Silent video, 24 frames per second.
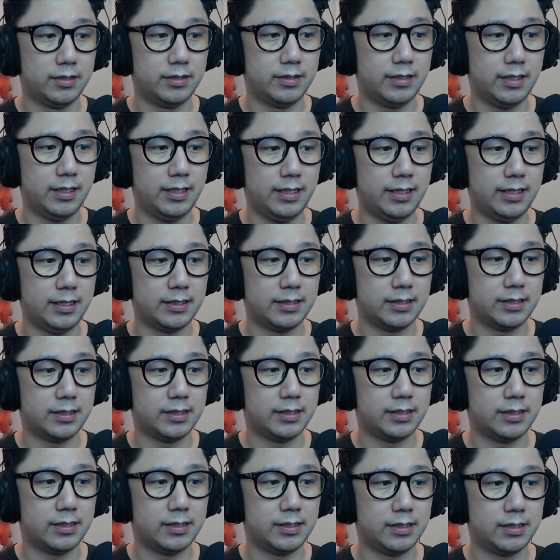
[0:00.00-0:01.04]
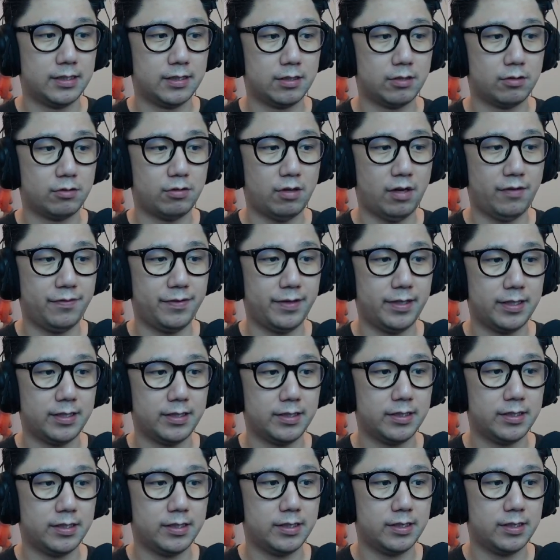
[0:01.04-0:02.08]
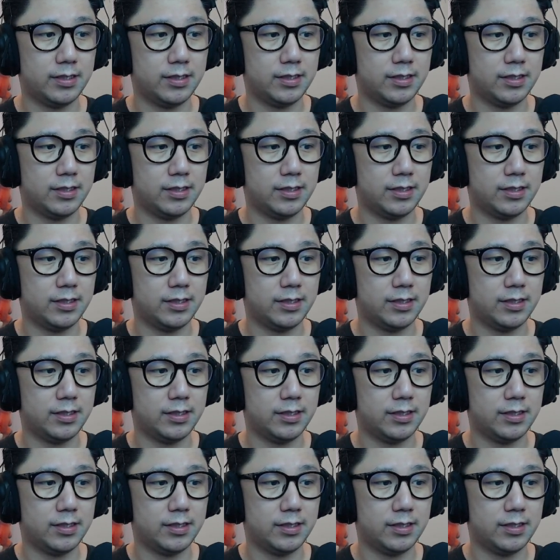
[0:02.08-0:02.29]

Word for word: Settings, graphics.